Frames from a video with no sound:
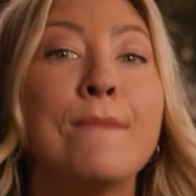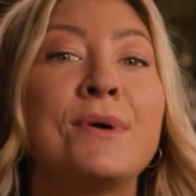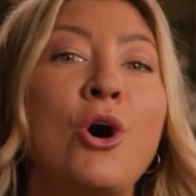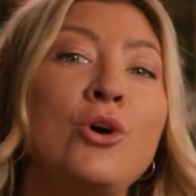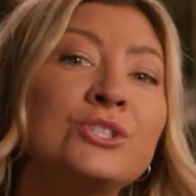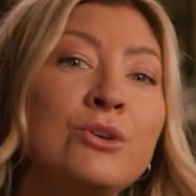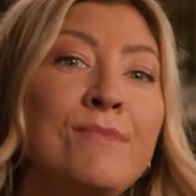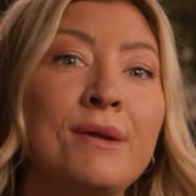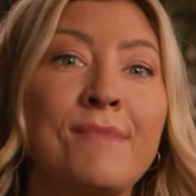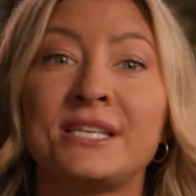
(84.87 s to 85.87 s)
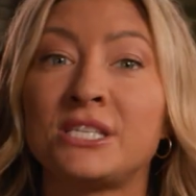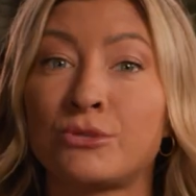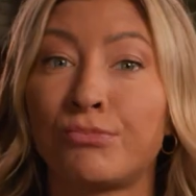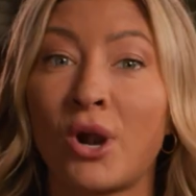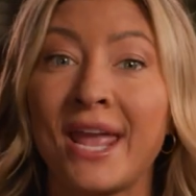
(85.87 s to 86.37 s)
but also minimize
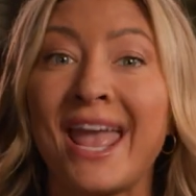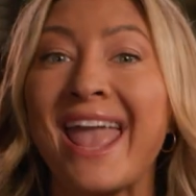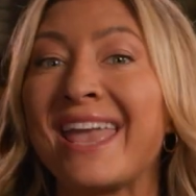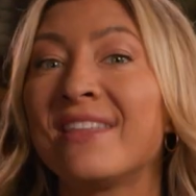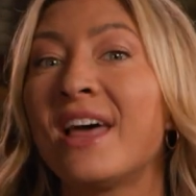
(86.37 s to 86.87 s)
spray and